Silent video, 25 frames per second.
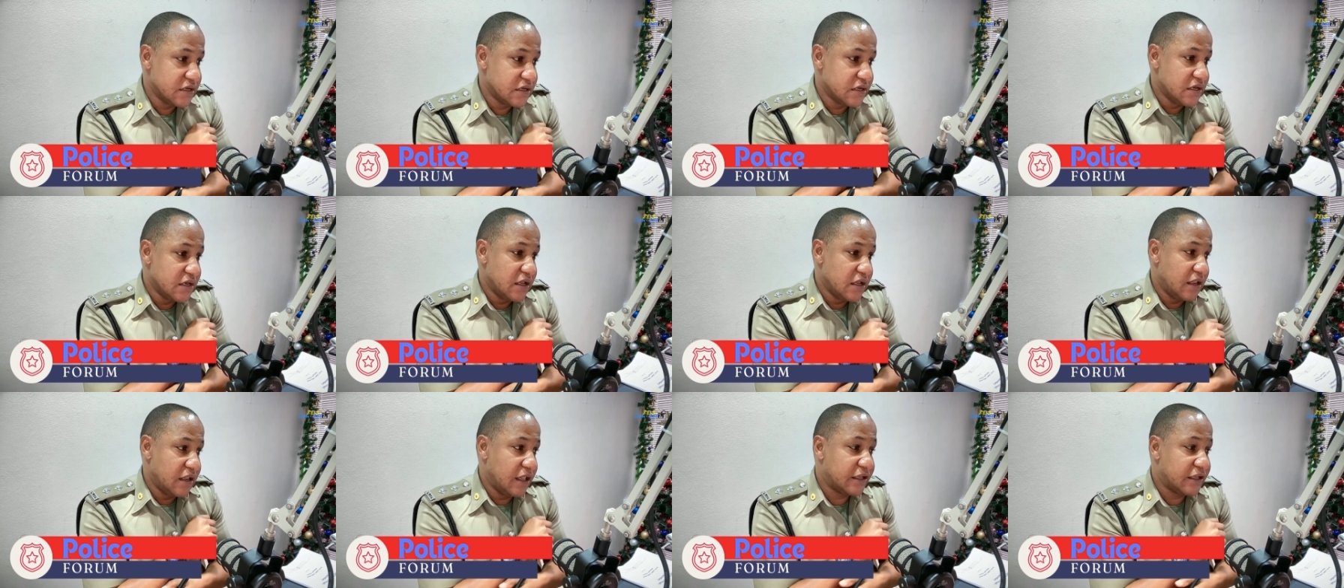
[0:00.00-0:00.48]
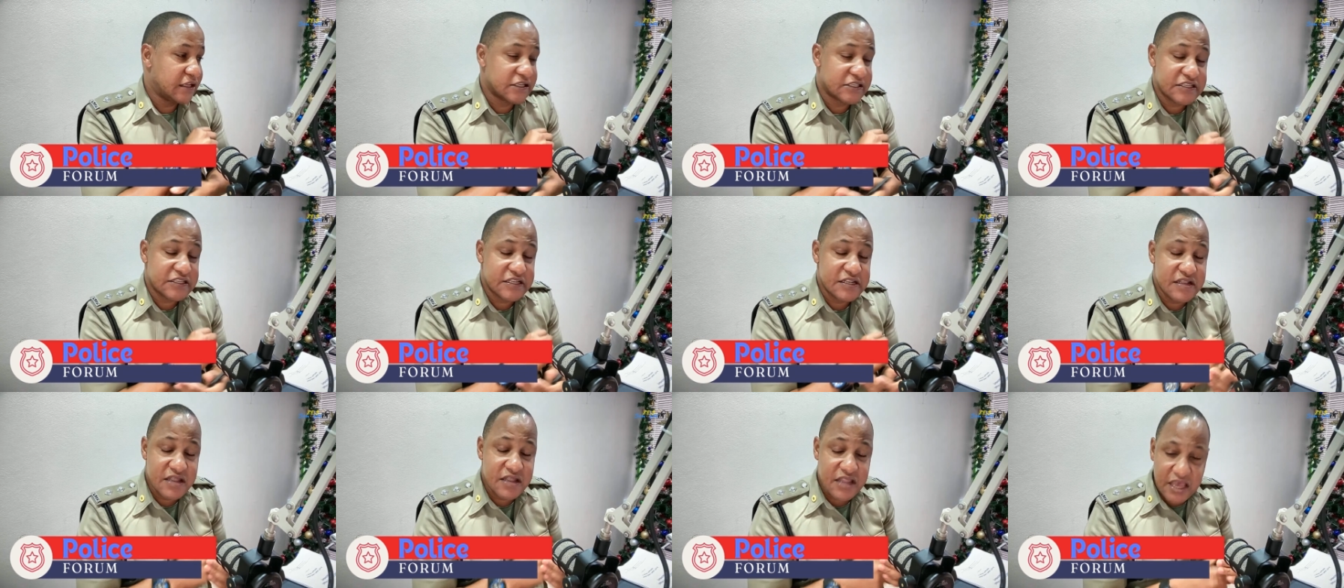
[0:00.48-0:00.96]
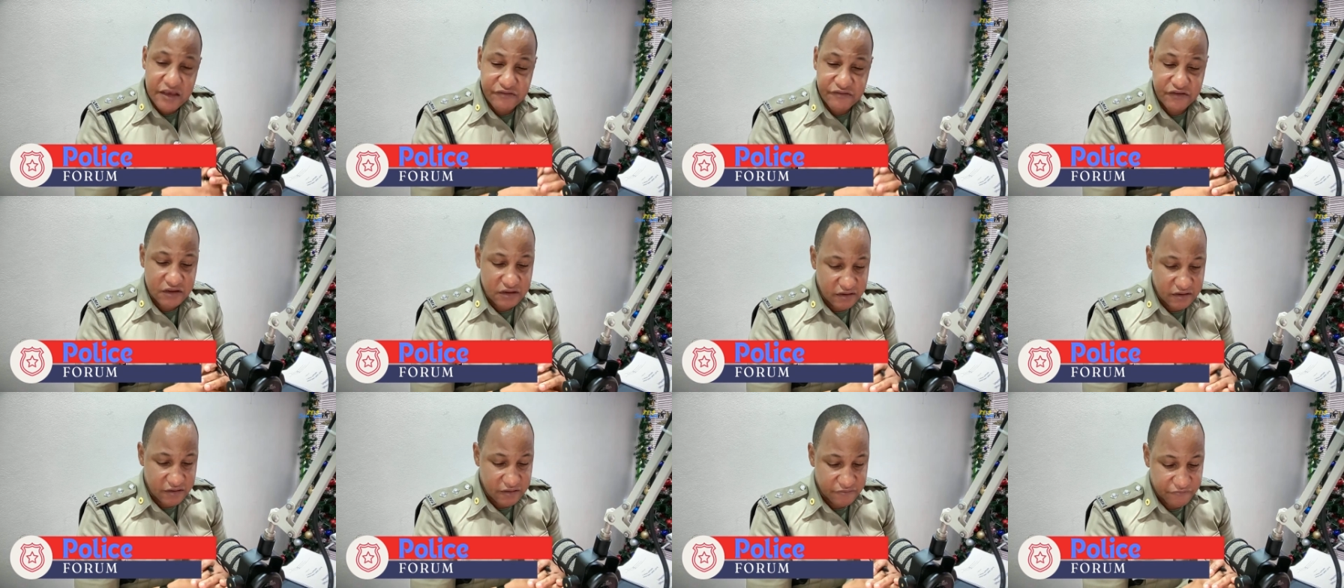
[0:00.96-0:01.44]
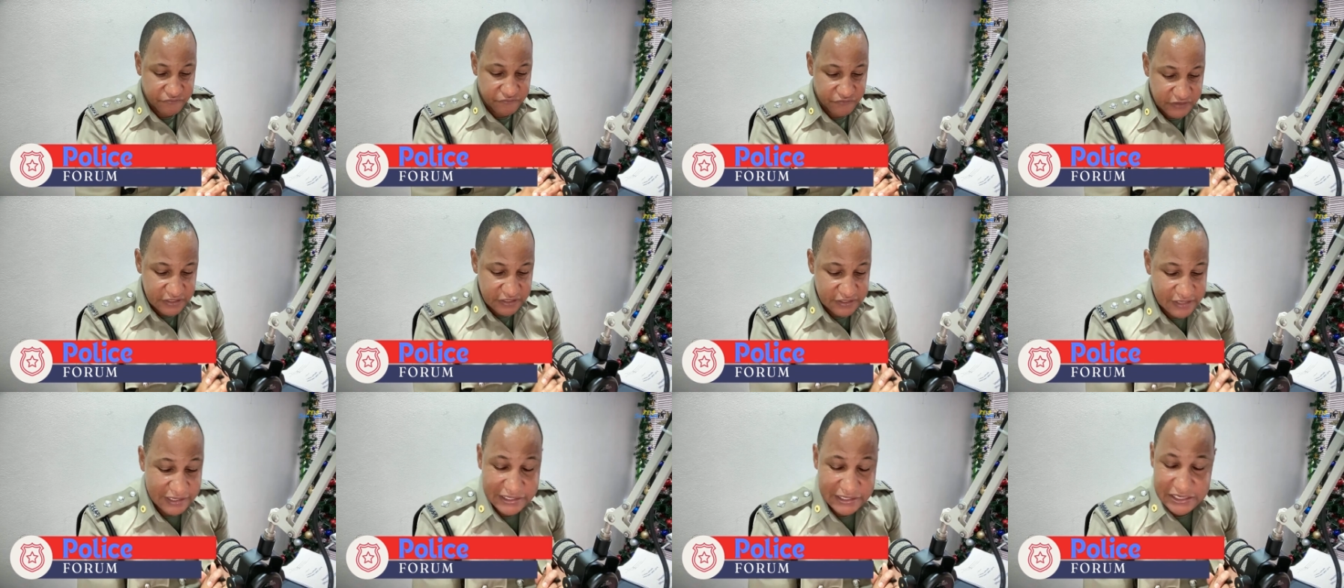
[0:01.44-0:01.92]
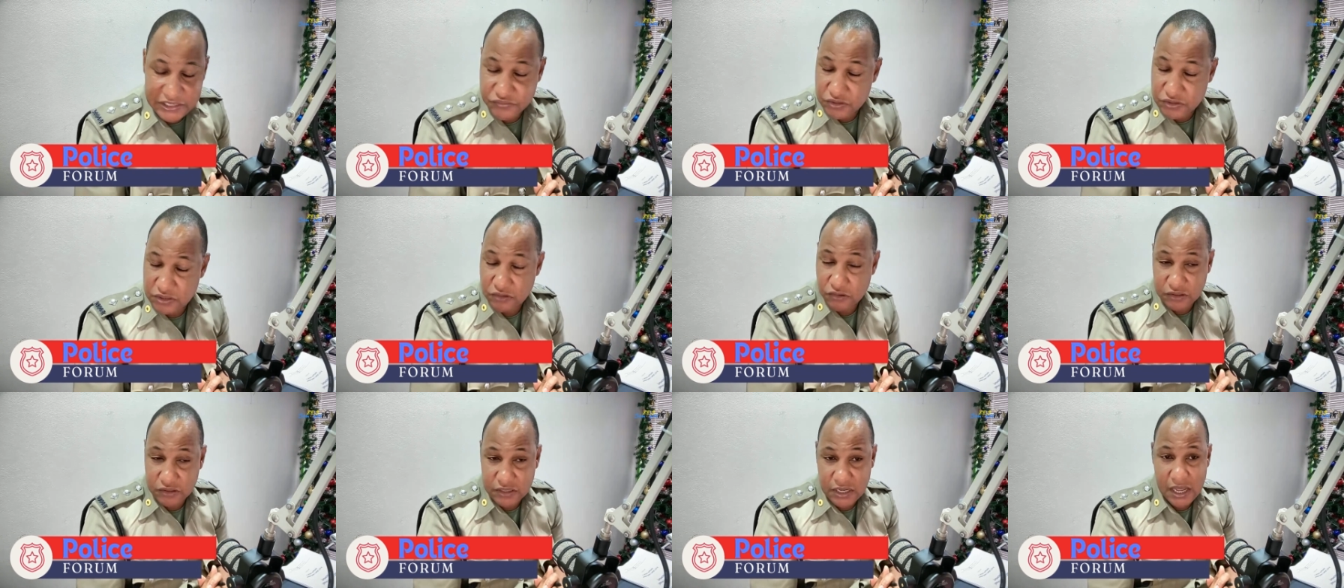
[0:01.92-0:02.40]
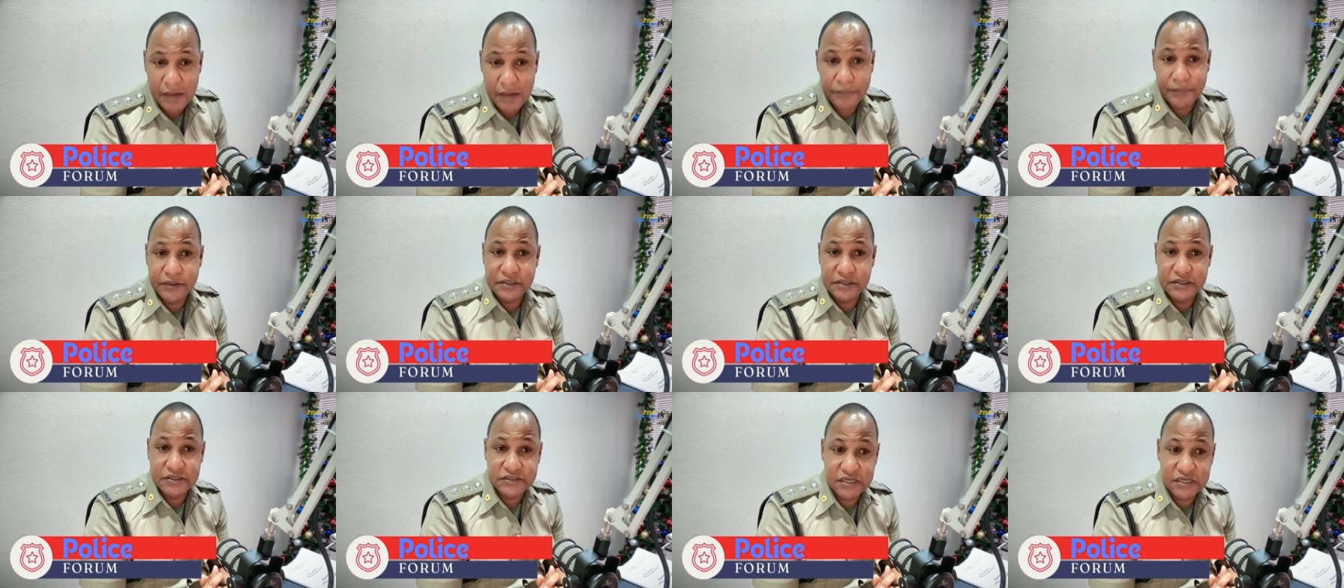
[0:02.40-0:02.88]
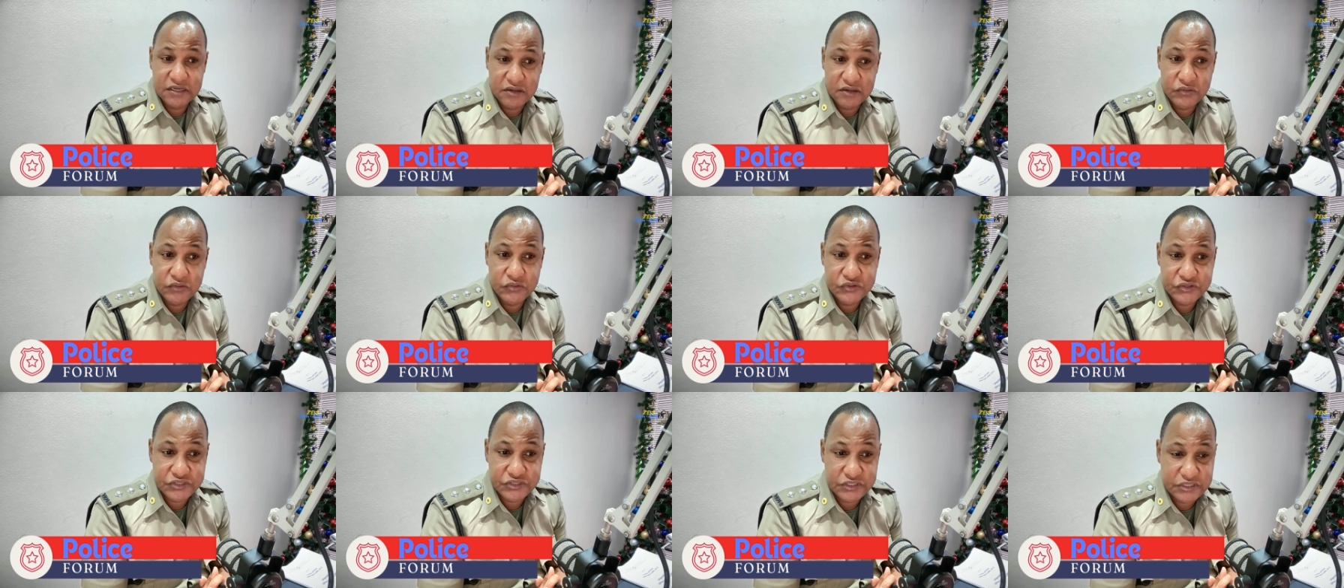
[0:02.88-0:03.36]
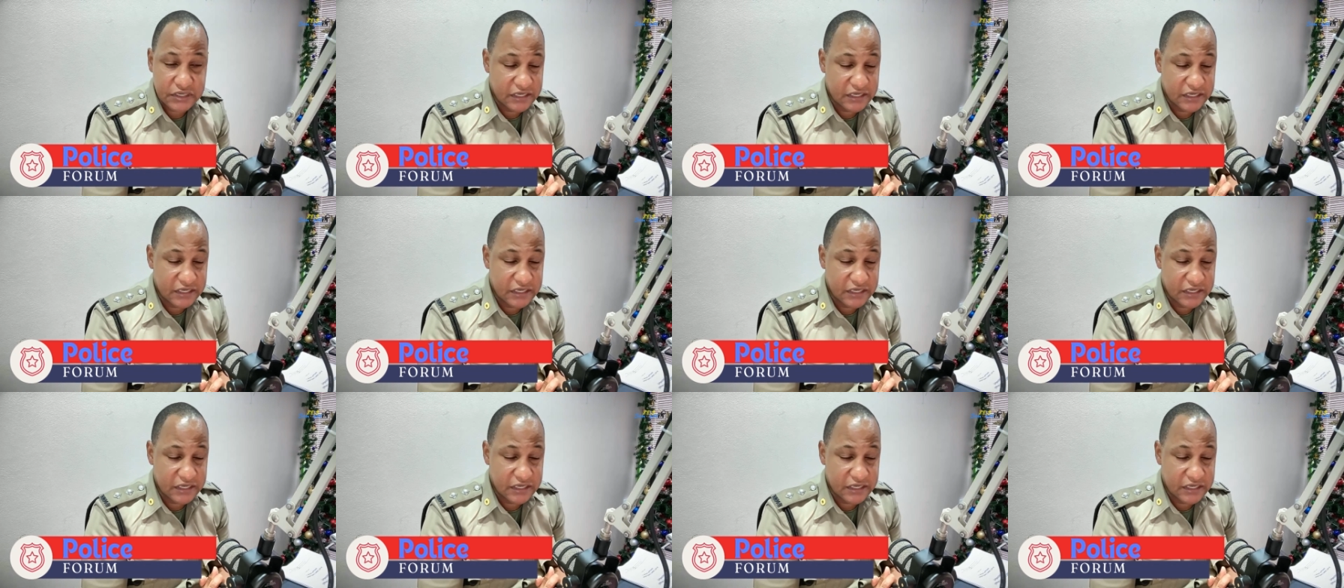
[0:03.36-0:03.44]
Let us never think that it will not happen in St. Lucia.